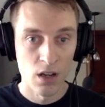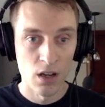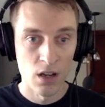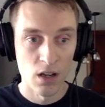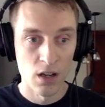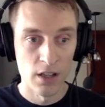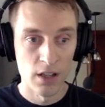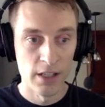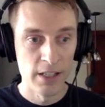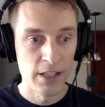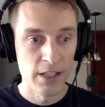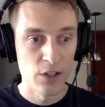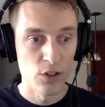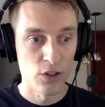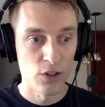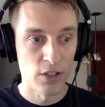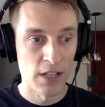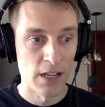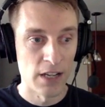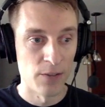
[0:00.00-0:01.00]
uh, and in here
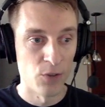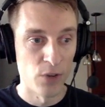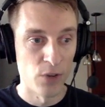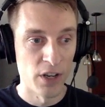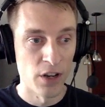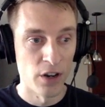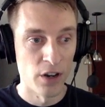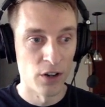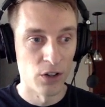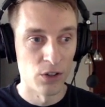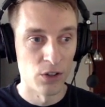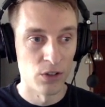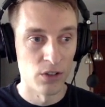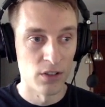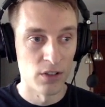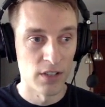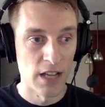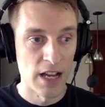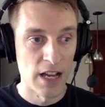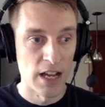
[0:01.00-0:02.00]
there's a lot of great
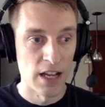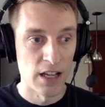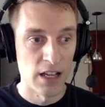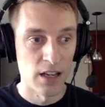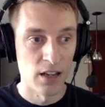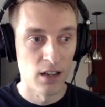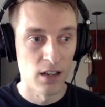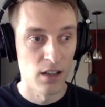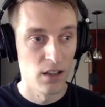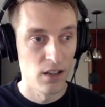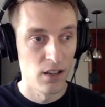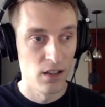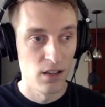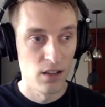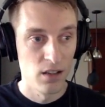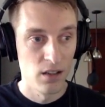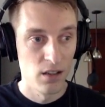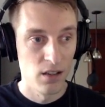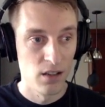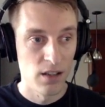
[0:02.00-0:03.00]
articles on
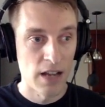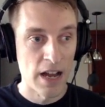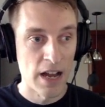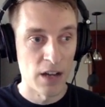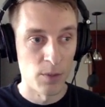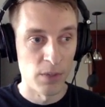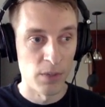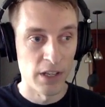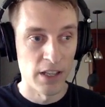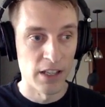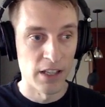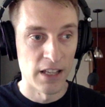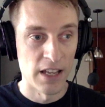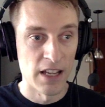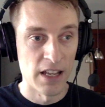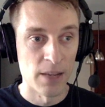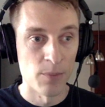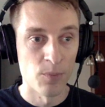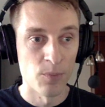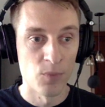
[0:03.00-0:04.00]
how to play the
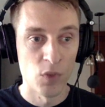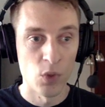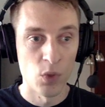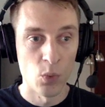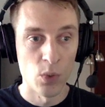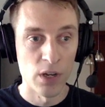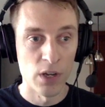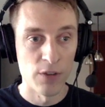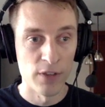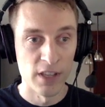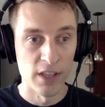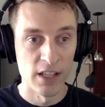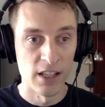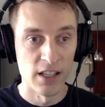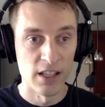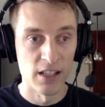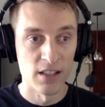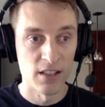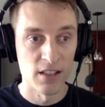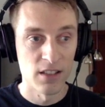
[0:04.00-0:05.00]
game, what everything
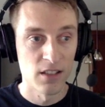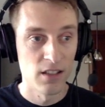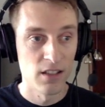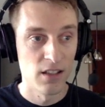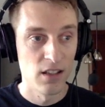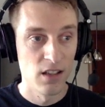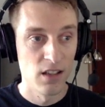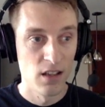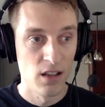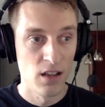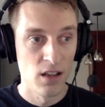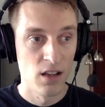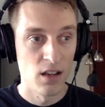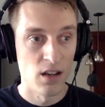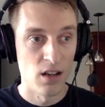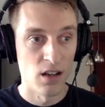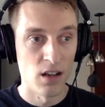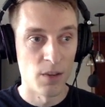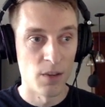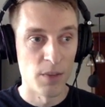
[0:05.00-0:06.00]
is.
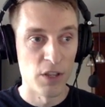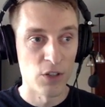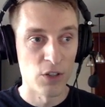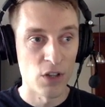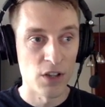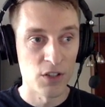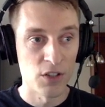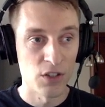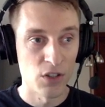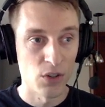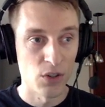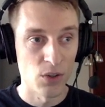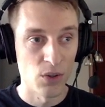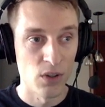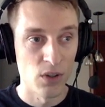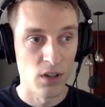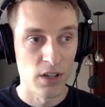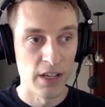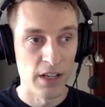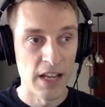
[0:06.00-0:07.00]
Um, there's
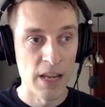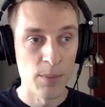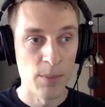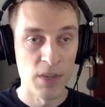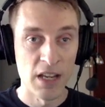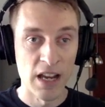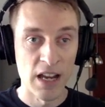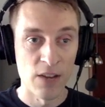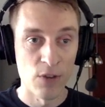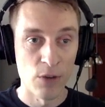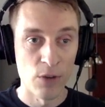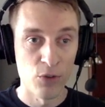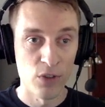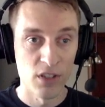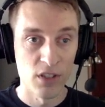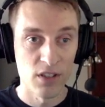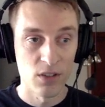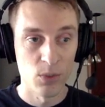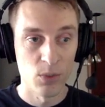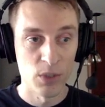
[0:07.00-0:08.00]
also an A P I
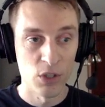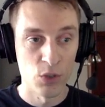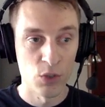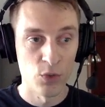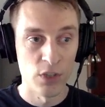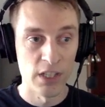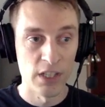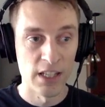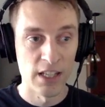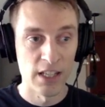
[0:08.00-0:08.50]
reference, which is really